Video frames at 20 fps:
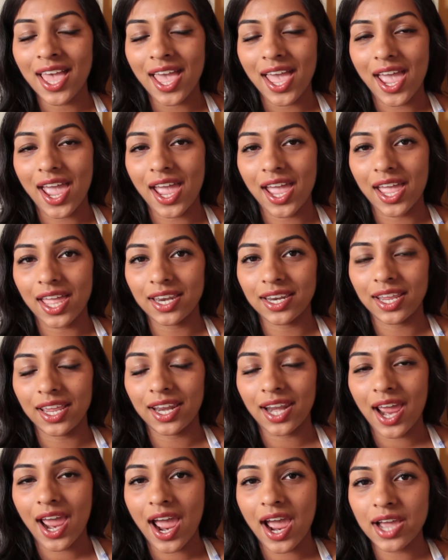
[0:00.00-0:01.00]
and it
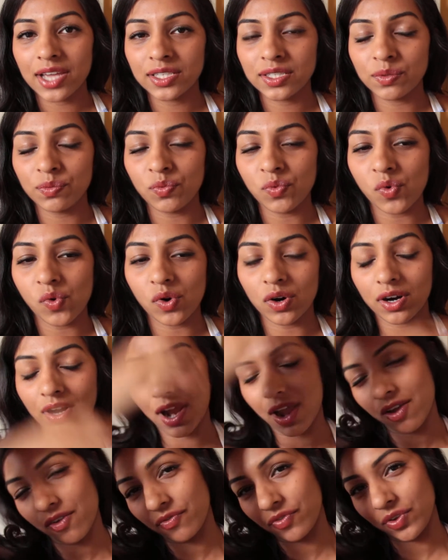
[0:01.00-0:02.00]
has more
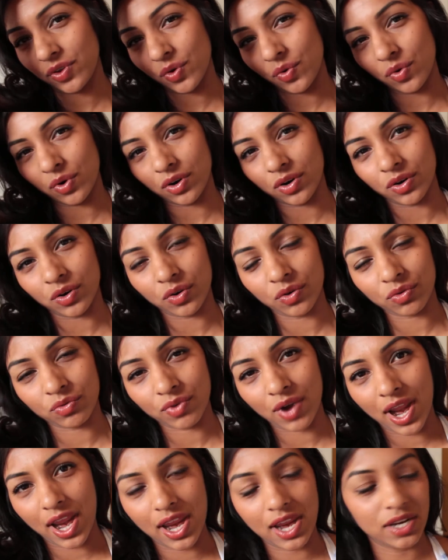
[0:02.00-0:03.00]
of your
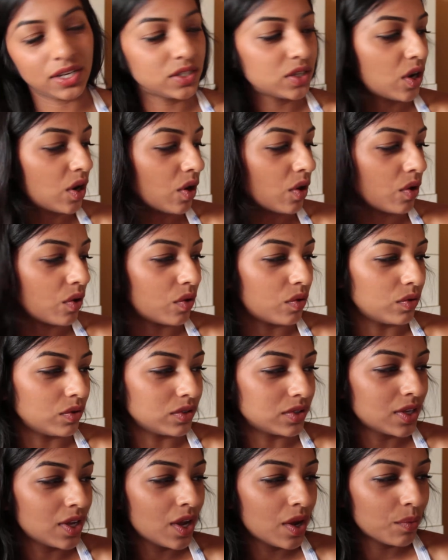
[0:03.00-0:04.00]
gray
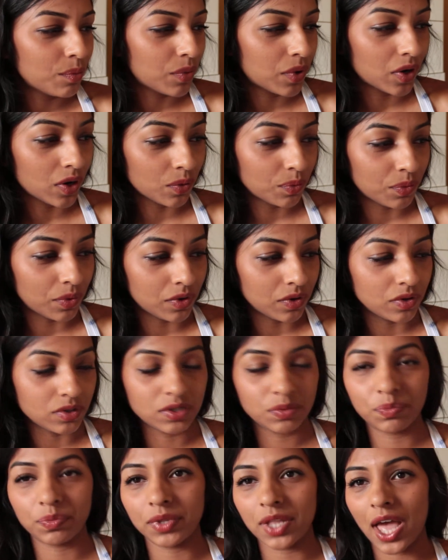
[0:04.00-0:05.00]
toned
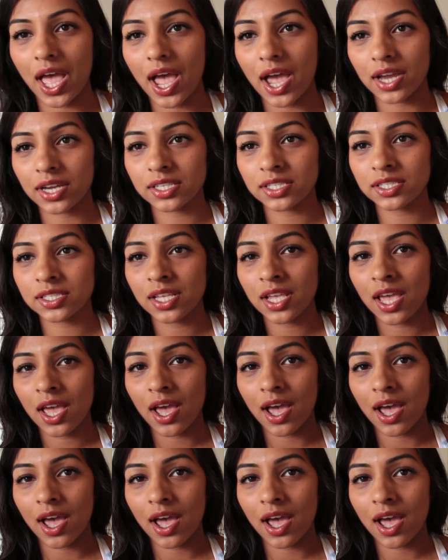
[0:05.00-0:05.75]
purples, blacks,